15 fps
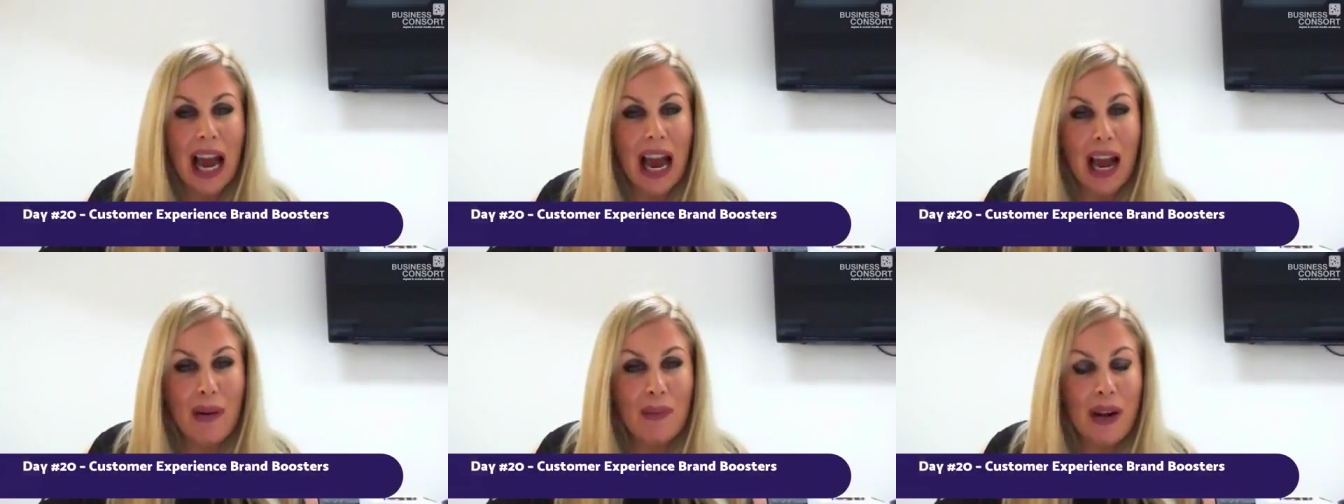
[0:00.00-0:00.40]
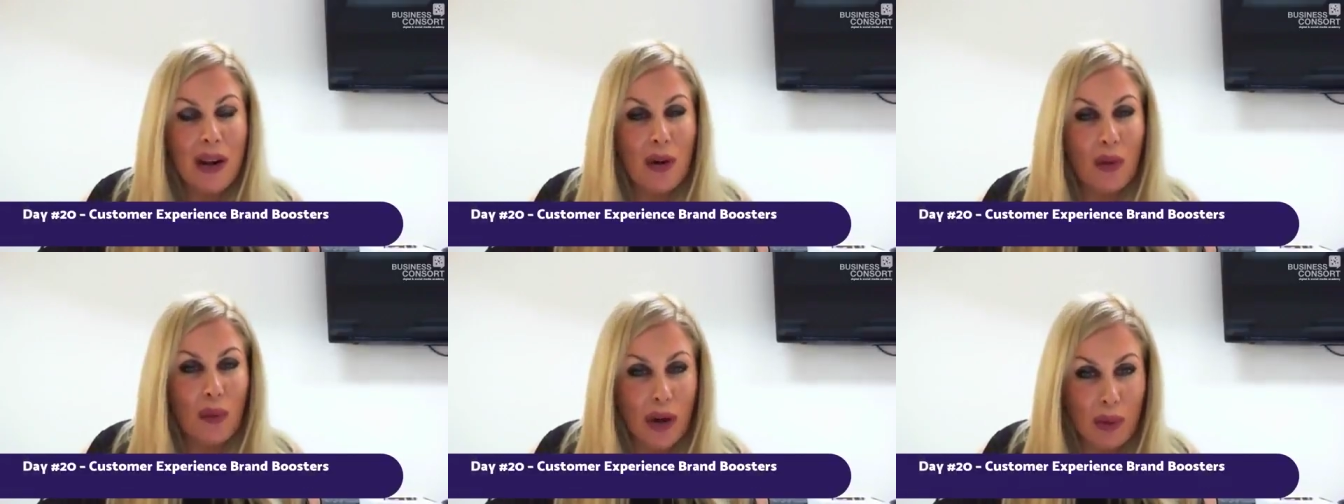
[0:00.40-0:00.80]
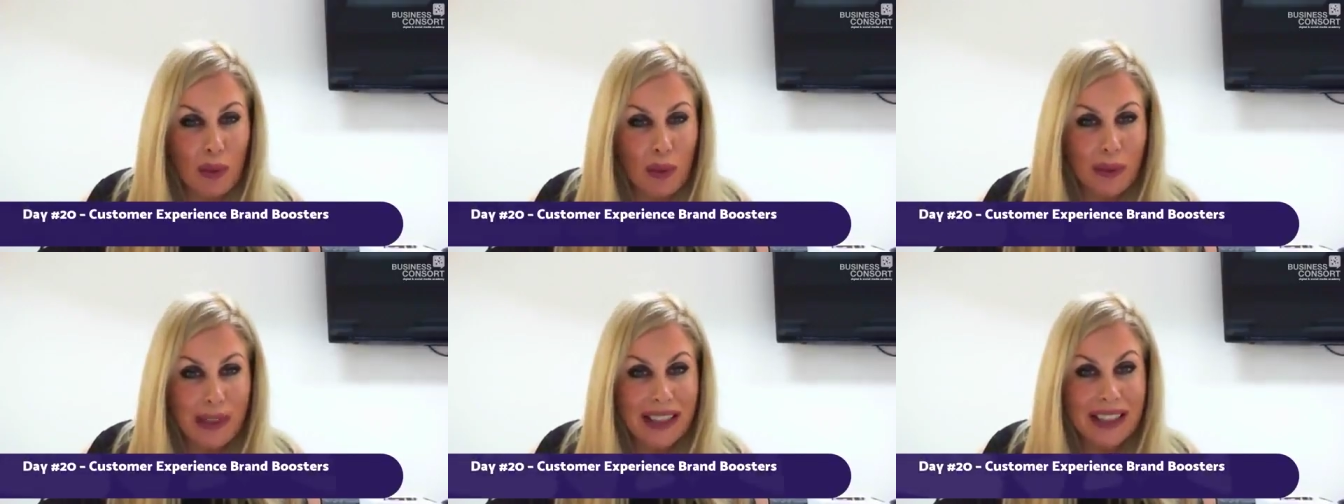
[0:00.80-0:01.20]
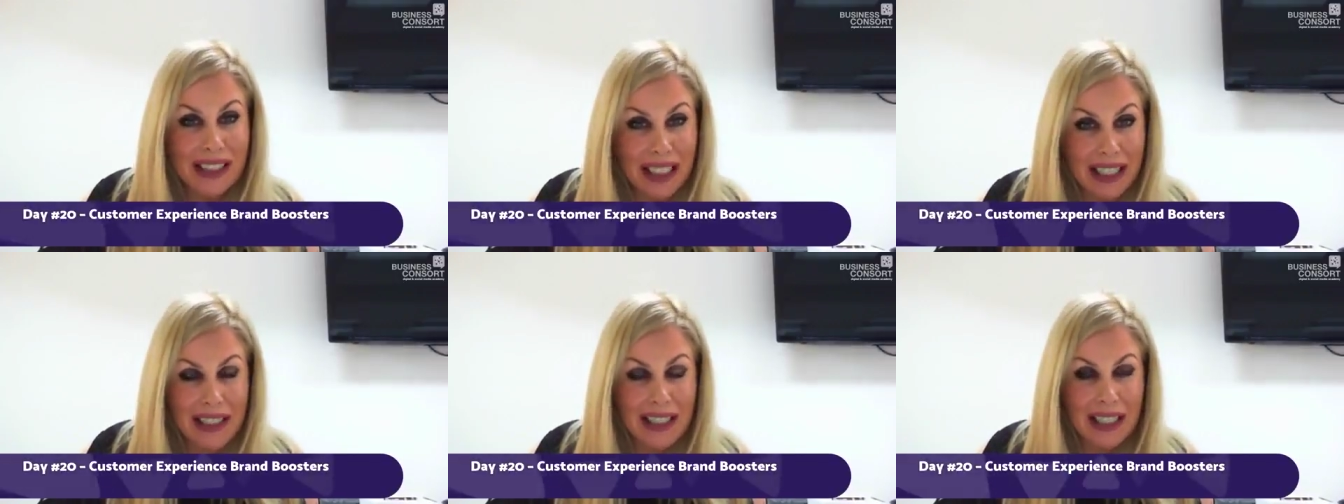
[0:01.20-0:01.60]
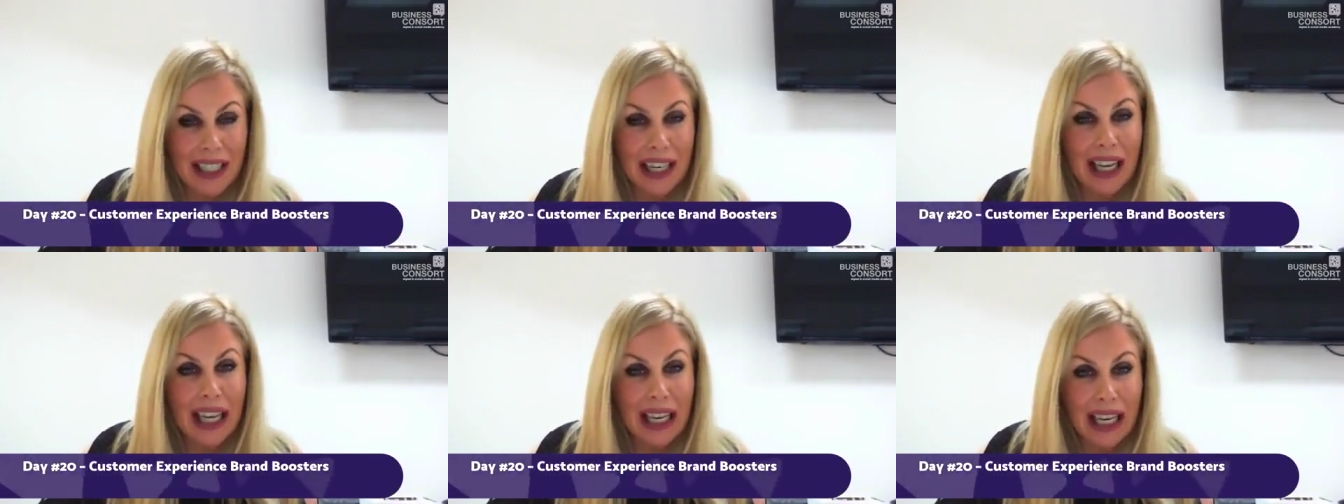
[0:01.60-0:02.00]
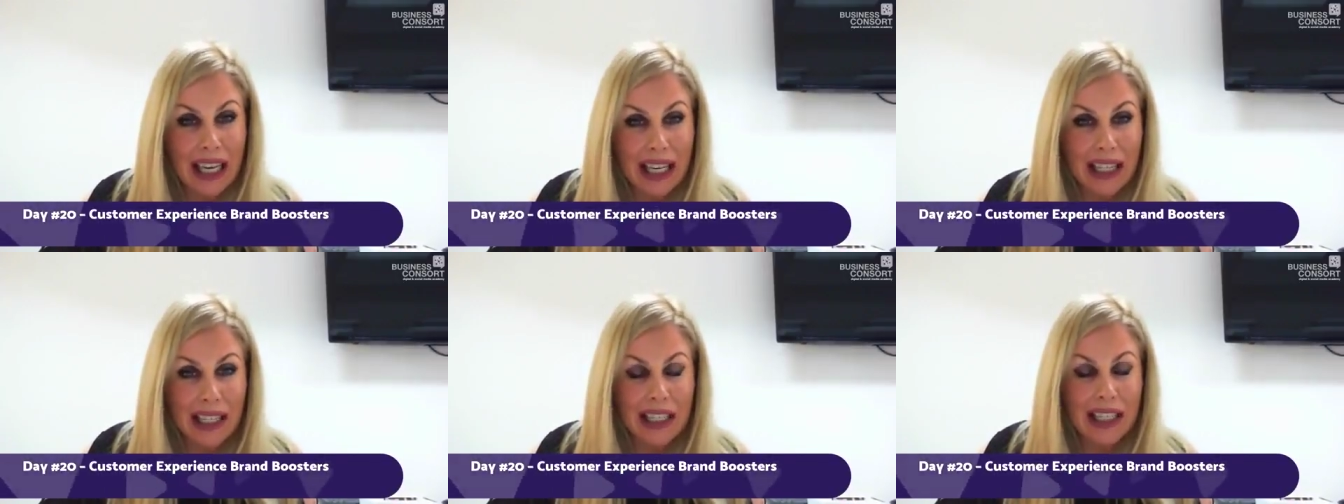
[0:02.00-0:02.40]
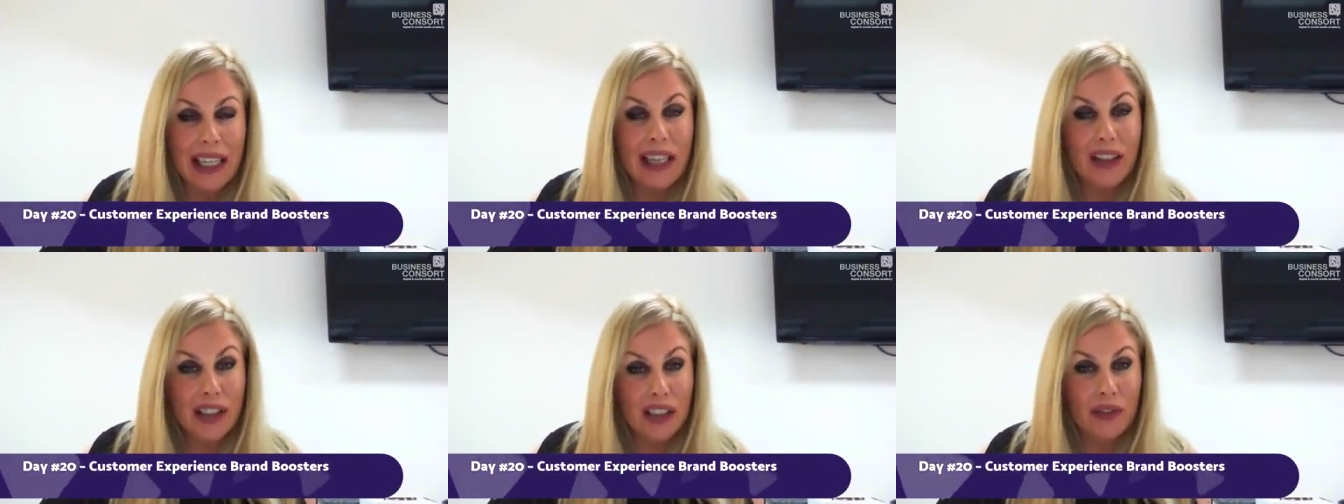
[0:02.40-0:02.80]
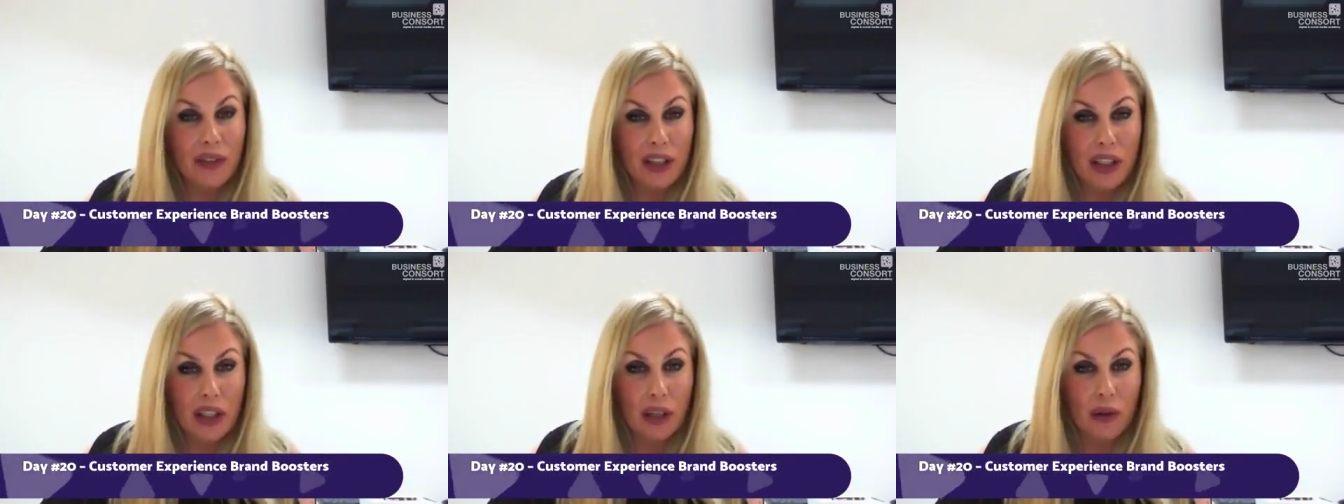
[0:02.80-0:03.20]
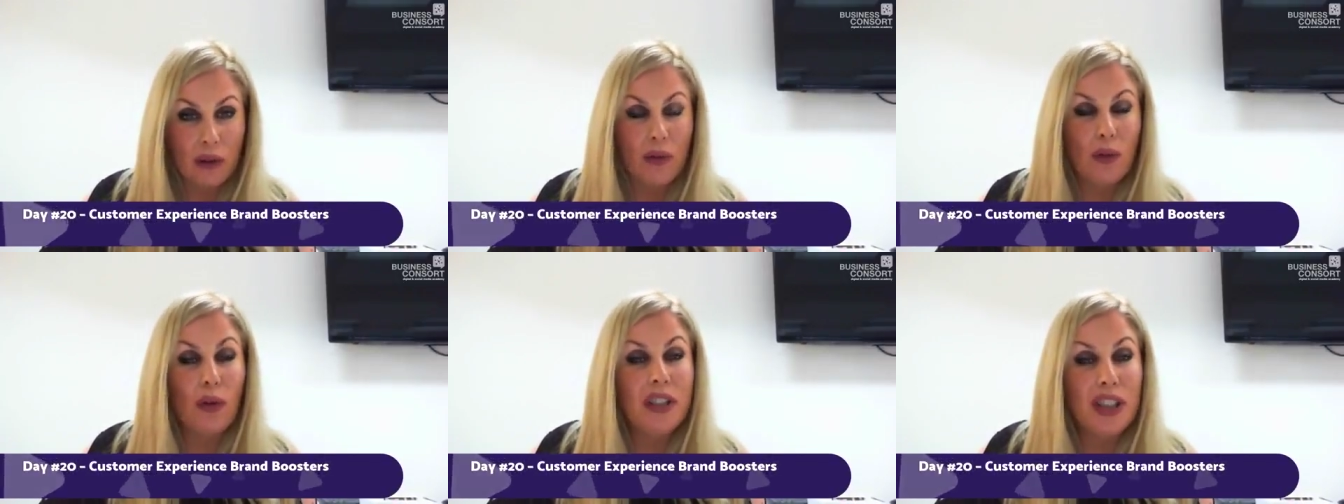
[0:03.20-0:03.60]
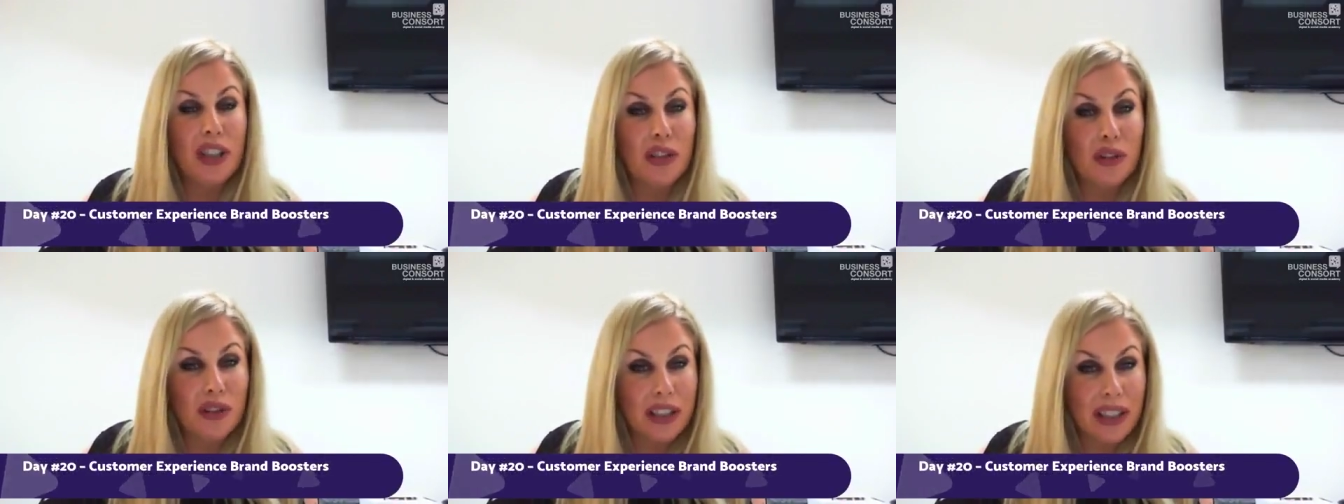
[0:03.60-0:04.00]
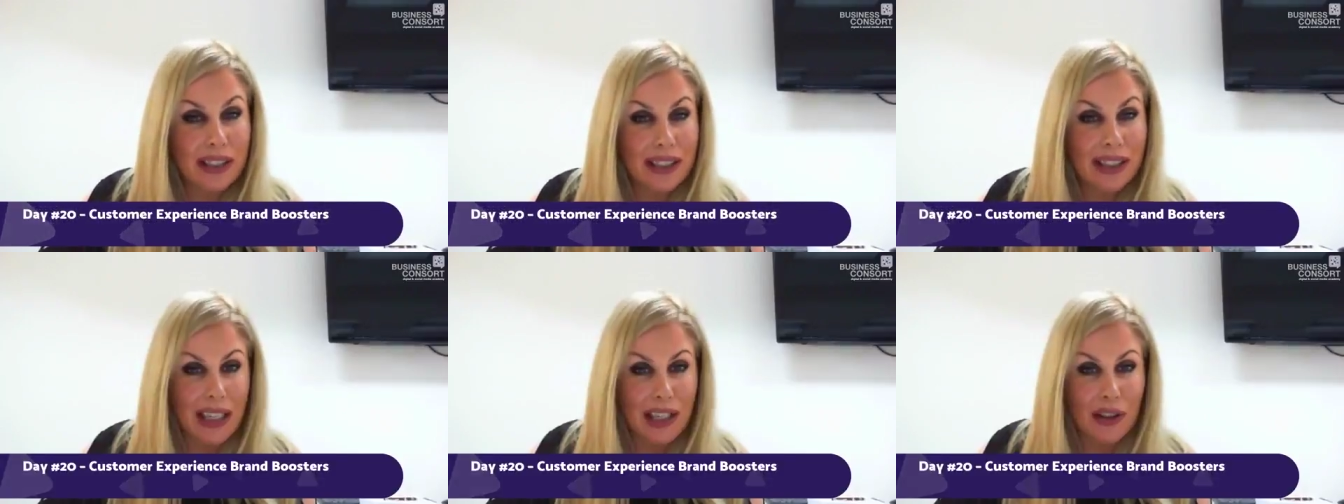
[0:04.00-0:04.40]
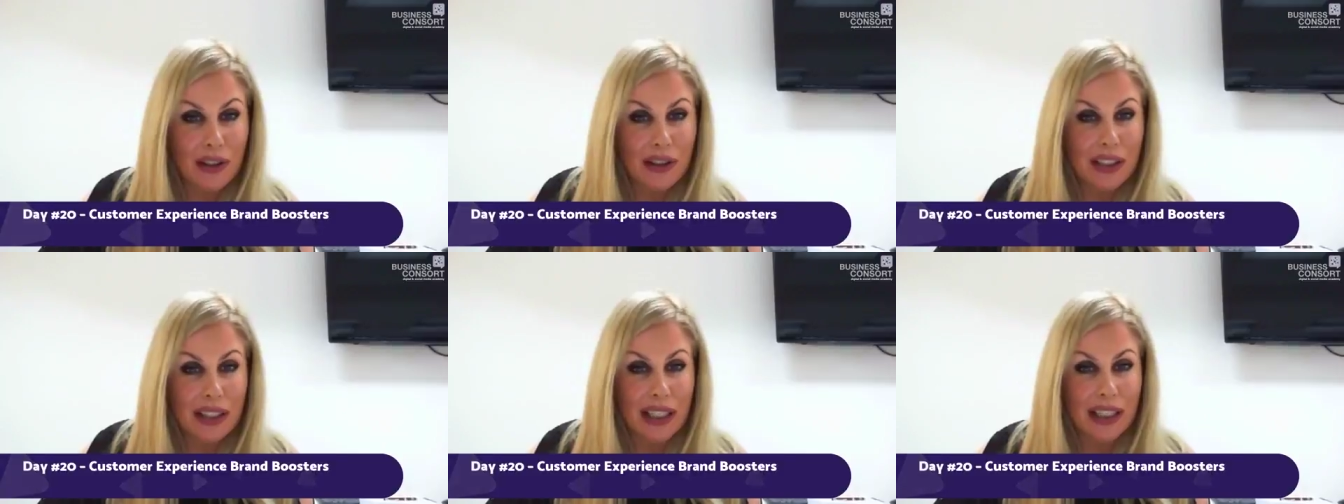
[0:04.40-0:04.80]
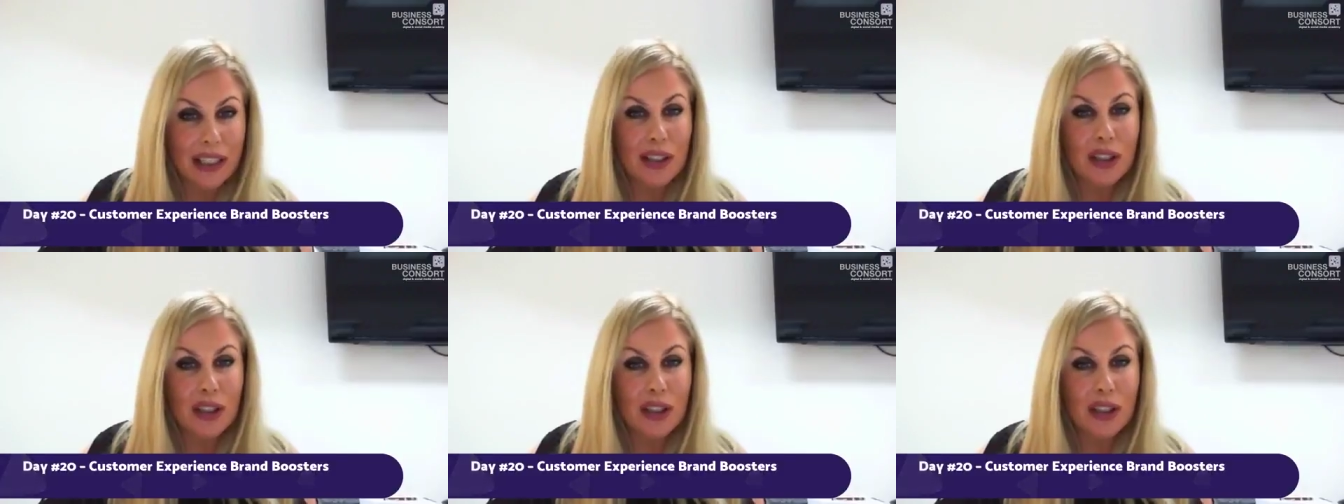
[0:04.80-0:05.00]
Um, we will be sending a link in this video for the digital skills diagnostic.